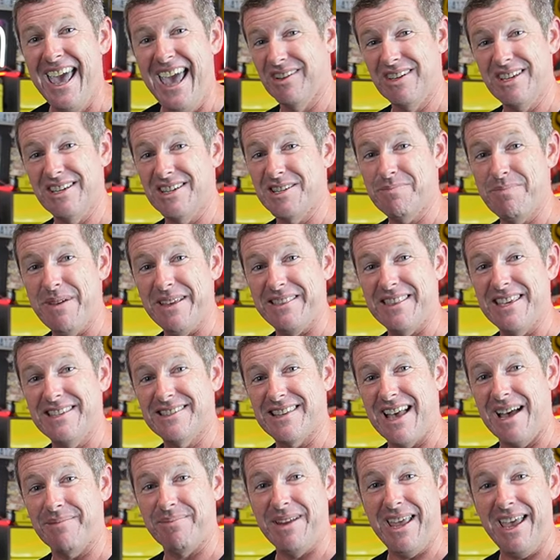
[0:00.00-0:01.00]
You just pick this
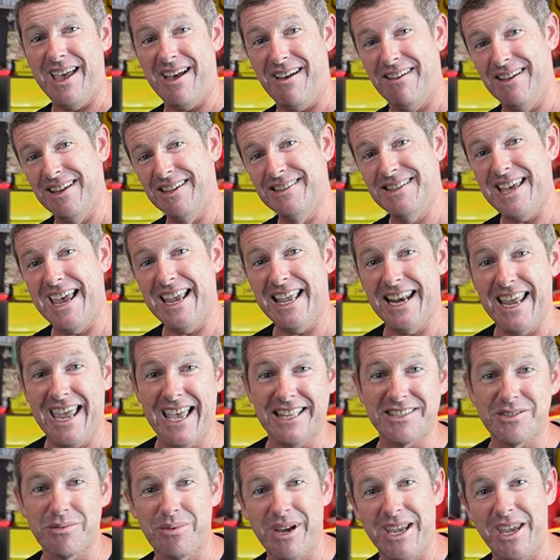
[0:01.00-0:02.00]
up now, take it
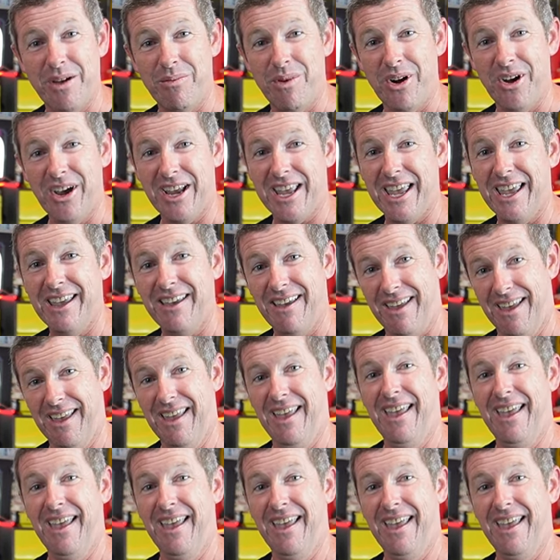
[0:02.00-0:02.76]
out to where you're working,